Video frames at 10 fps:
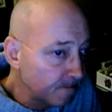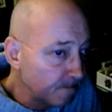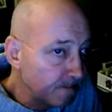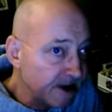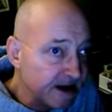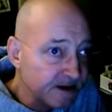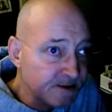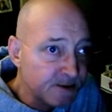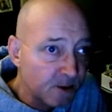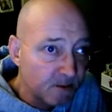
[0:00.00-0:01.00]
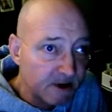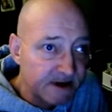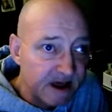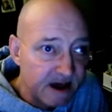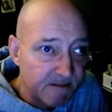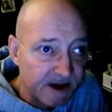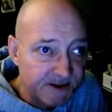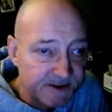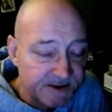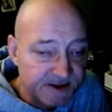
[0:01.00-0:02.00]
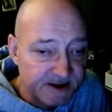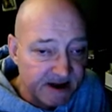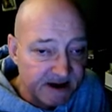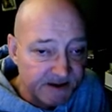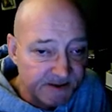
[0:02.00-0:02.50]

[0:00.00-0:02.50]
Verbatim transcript: beans normally take about 60 days.